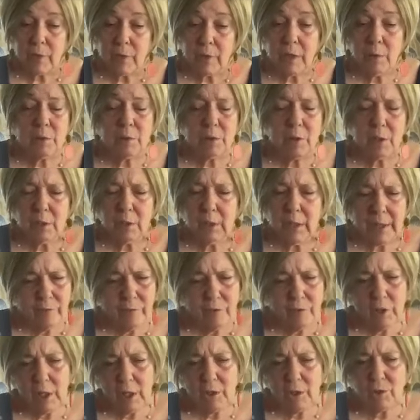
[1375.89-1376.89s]
and it was a
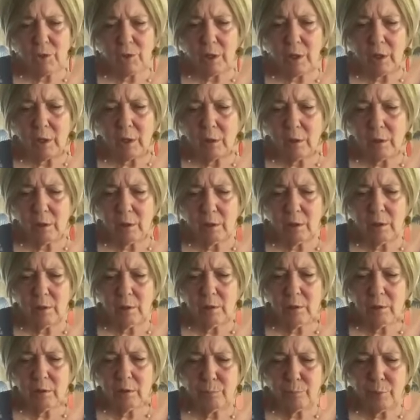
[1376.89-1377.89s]
life-changing
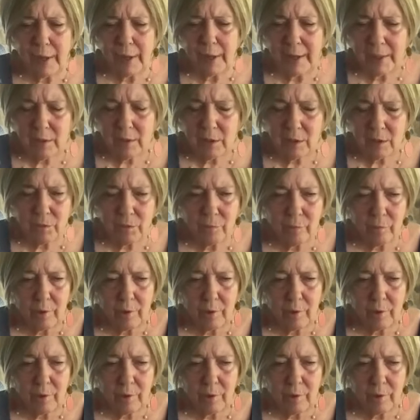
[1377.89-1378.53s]
practice